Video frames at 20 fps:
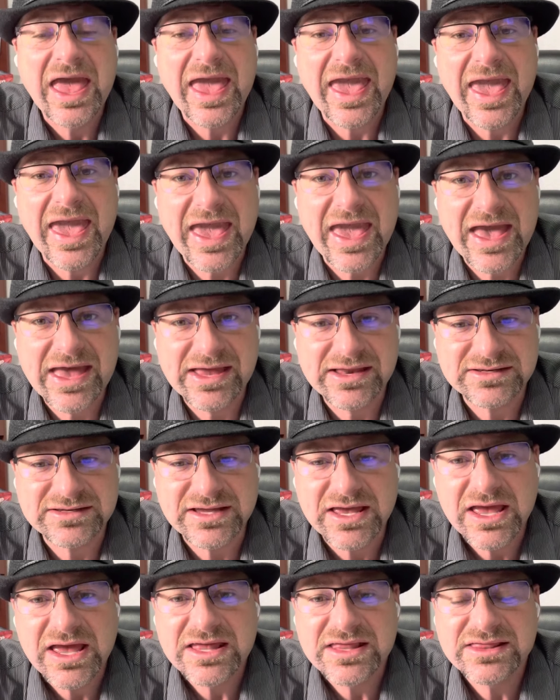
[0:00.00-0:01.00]

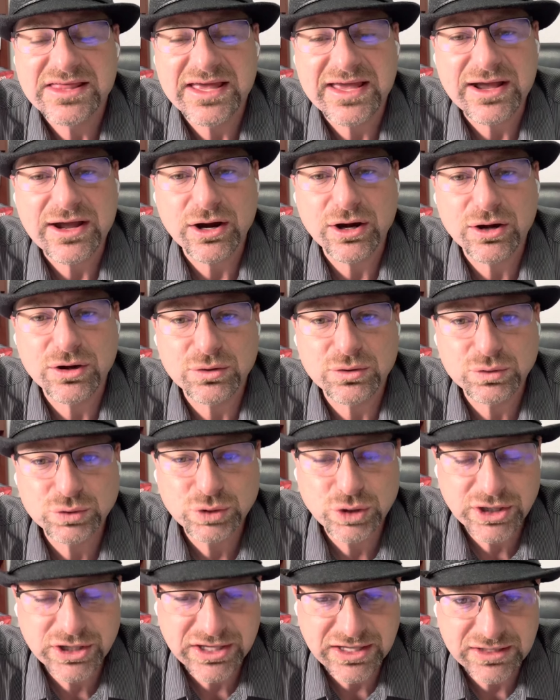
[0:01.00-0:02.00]
And they are
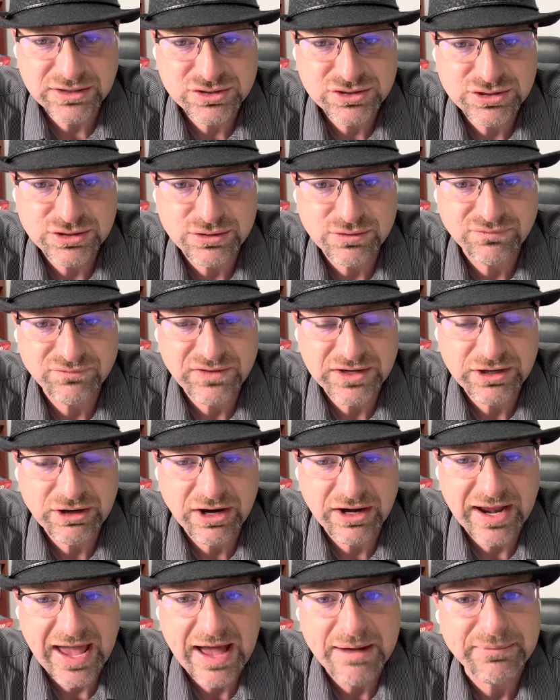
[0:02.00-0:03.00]
looking to figure
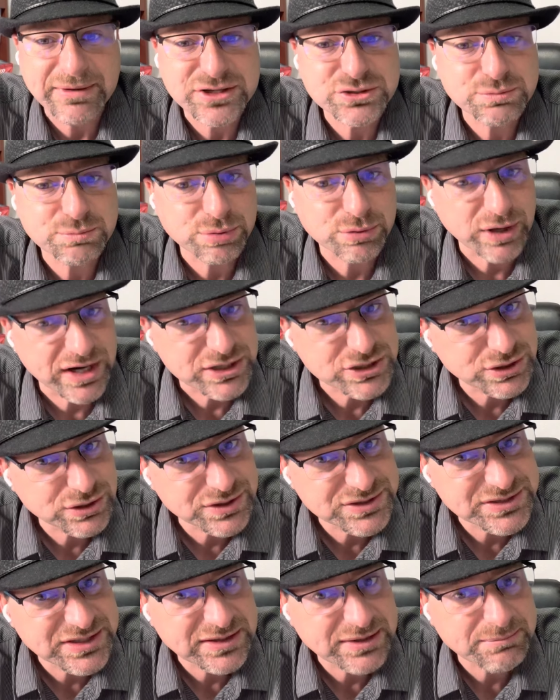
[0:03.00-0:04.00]
out how much pressure
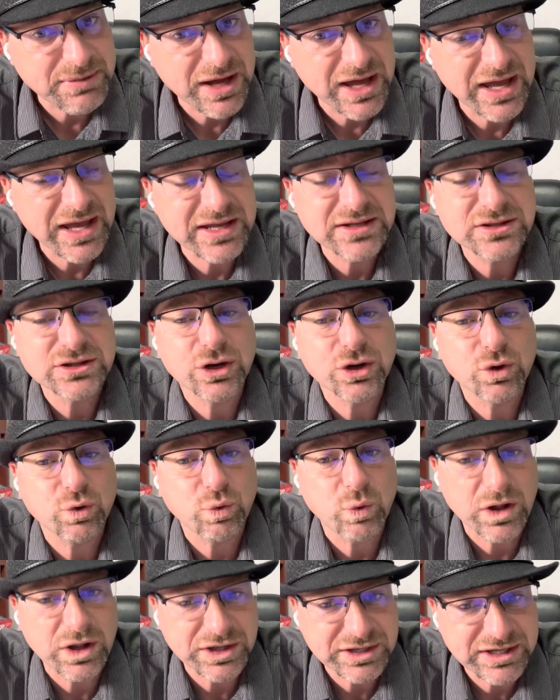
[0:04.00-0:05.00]
is in the mine, the
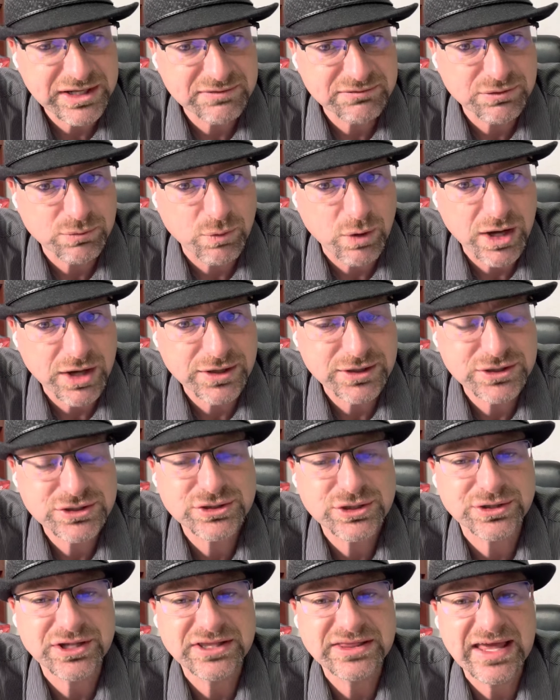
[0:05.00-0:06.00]
quality of the water,
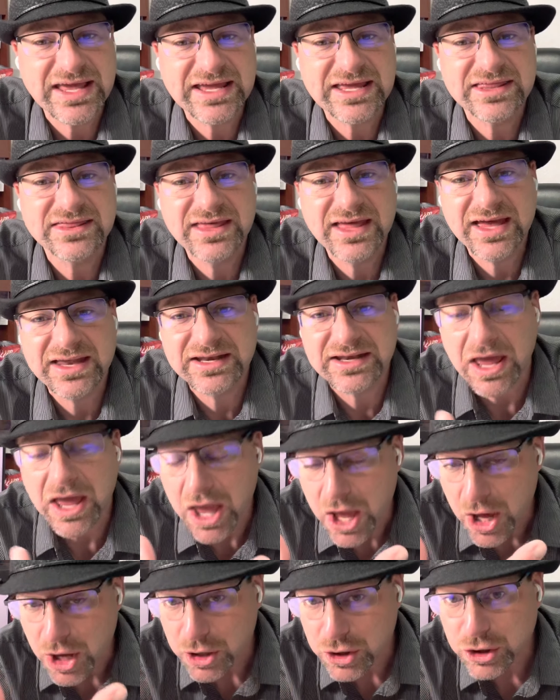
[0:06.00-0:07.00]
so that they can then
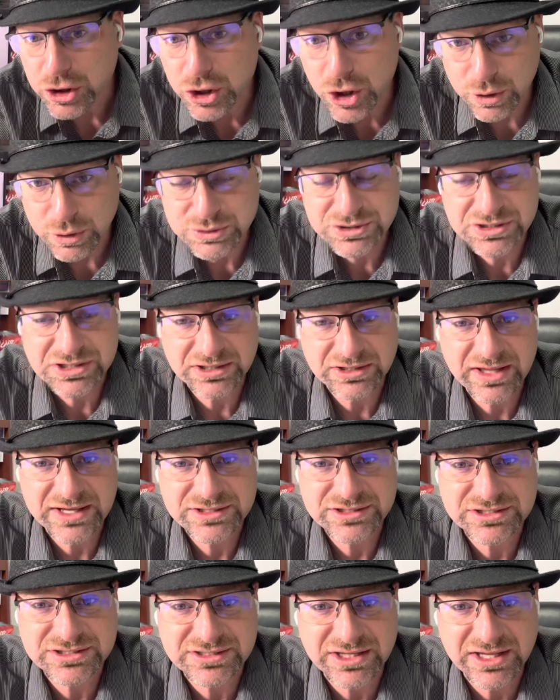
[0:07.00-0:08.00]
go to the
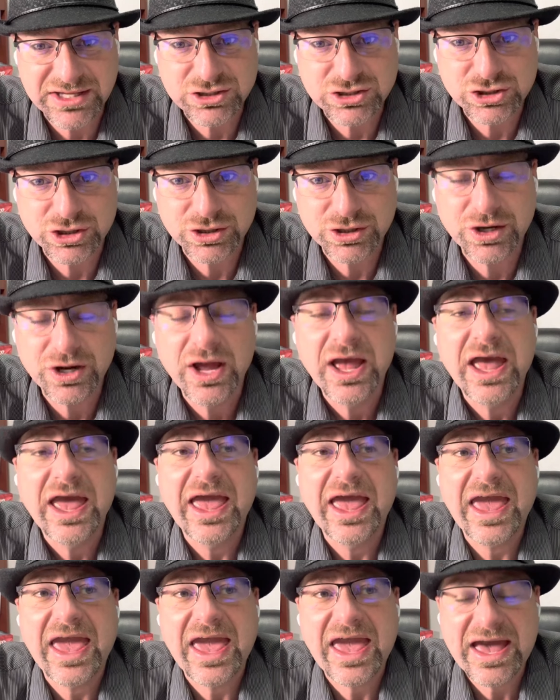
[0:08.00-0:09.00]
legislature
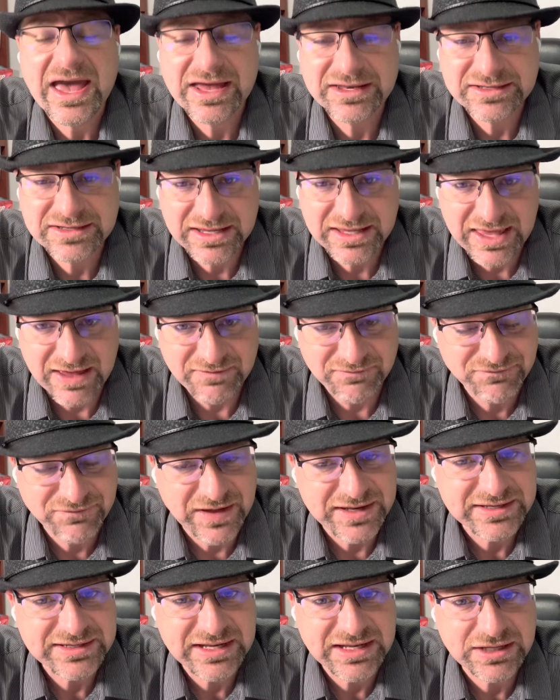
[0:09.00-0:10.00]
and get
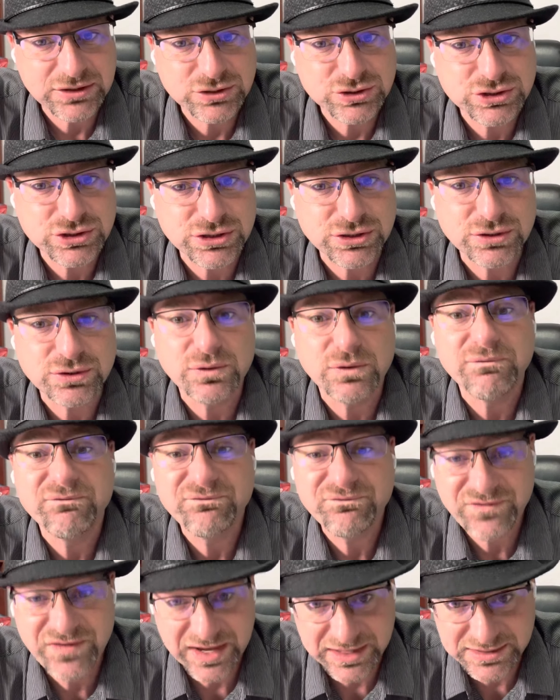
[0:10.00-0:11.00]
funding to
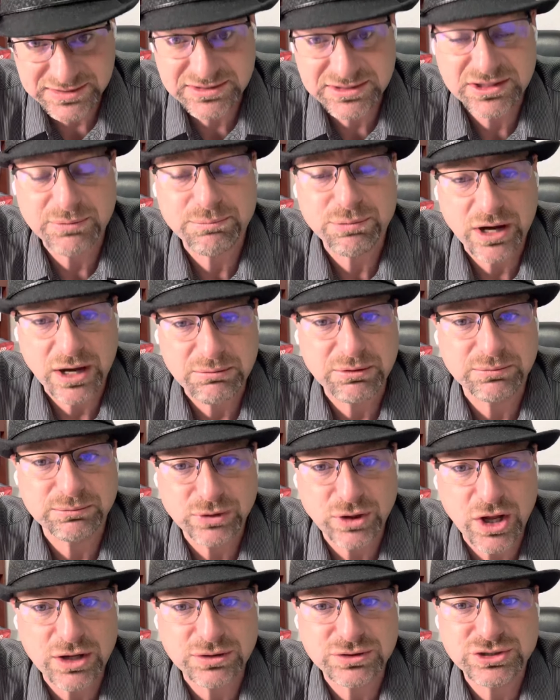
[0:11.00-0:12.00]
fix the problem
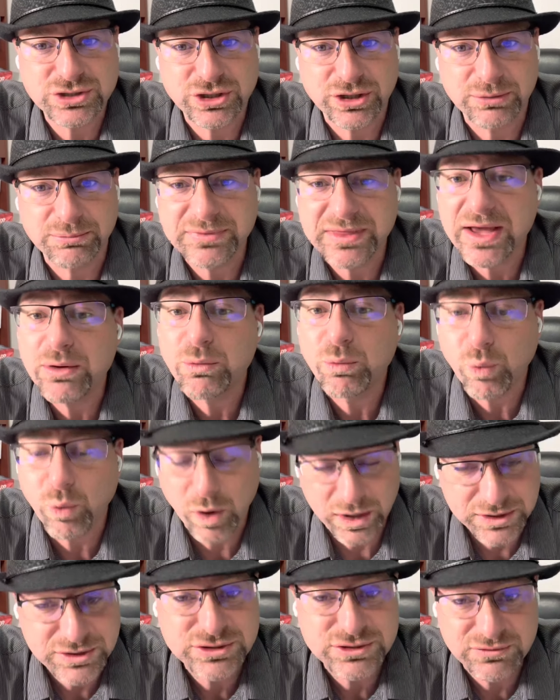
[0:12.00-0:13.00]
long term. They
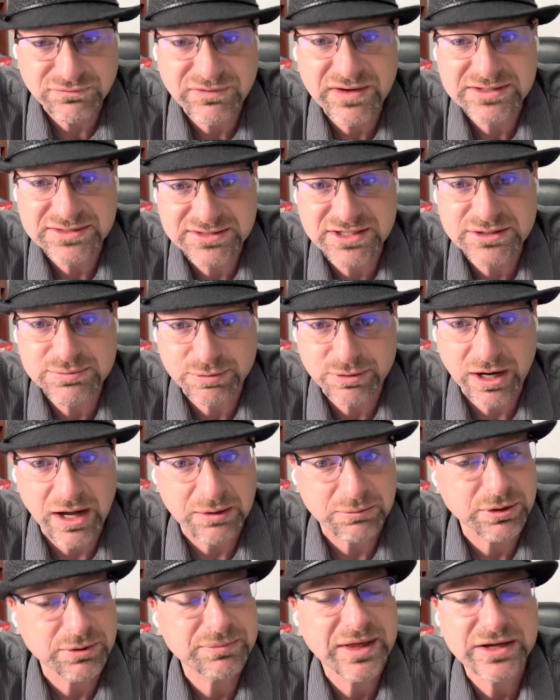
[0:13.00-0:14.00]
want to fix this
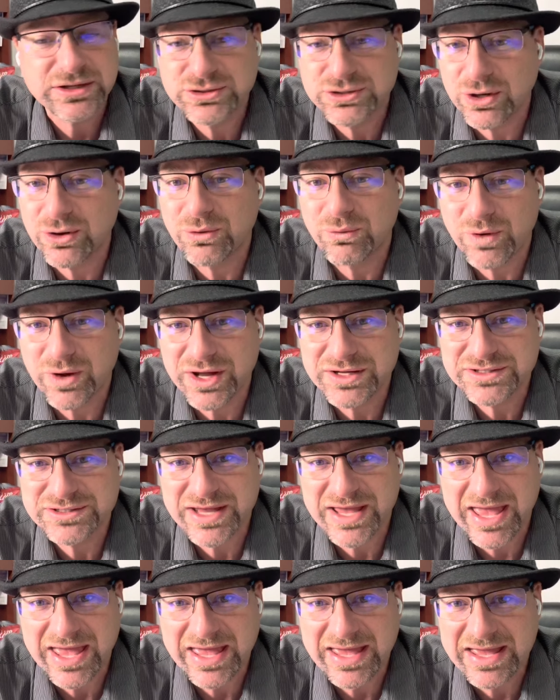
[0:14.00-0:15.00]
problem. They don't want
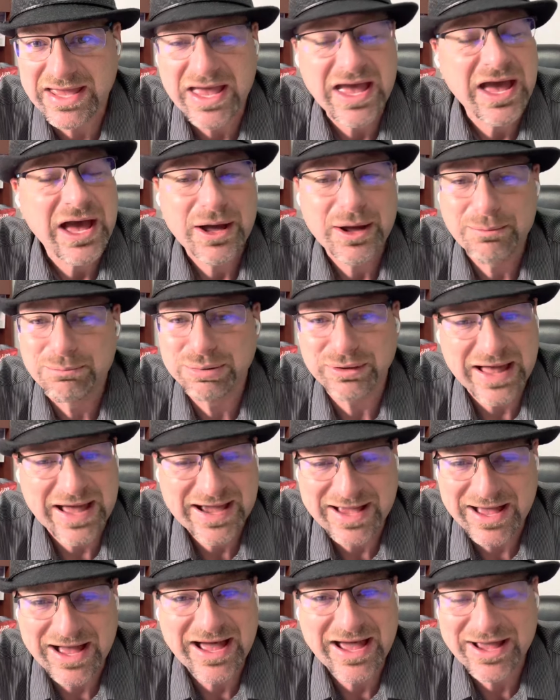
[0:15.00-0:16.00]
a
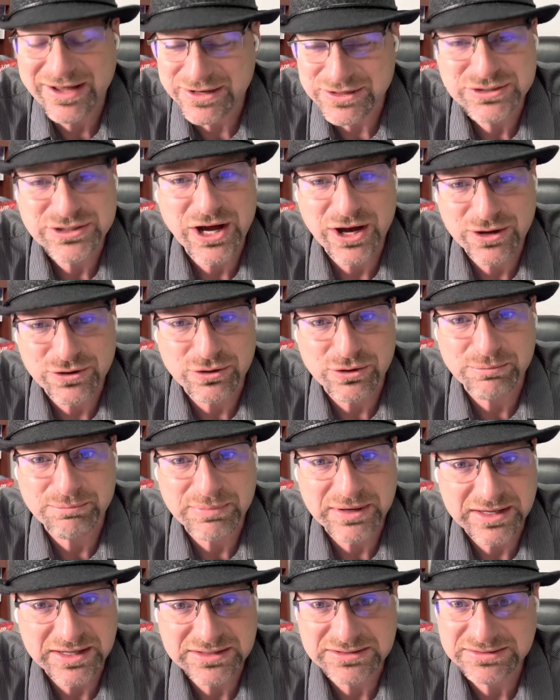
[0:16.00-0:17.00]
black eye on Dogum
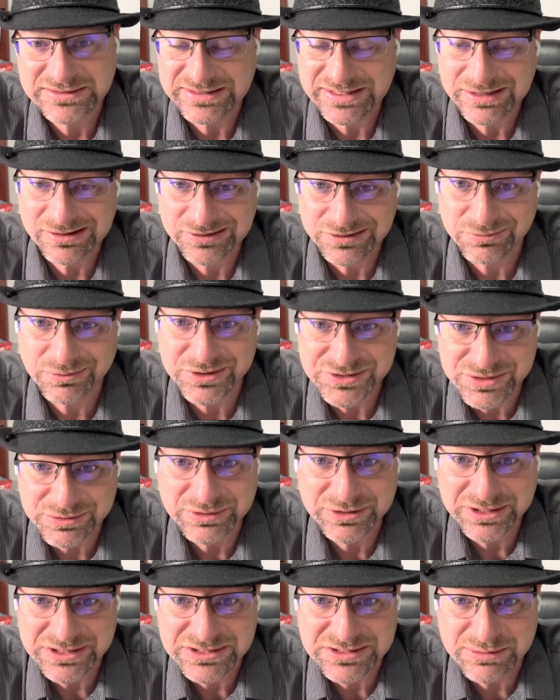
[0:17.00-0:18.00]
because they are the ones that
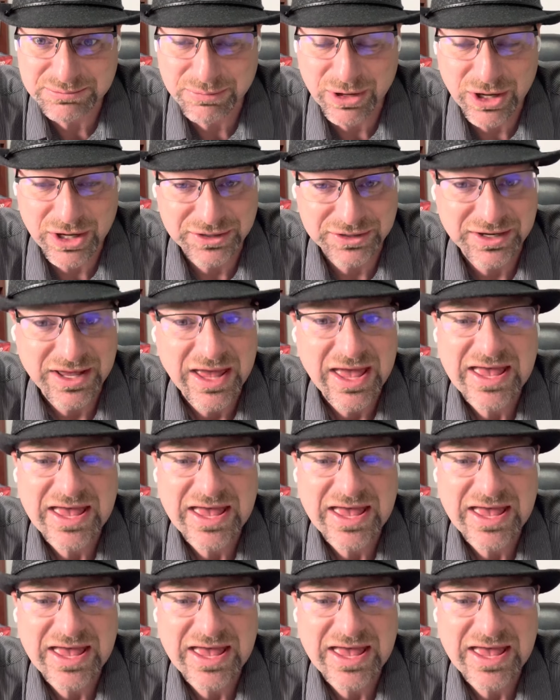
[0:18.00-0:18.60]
released the bond.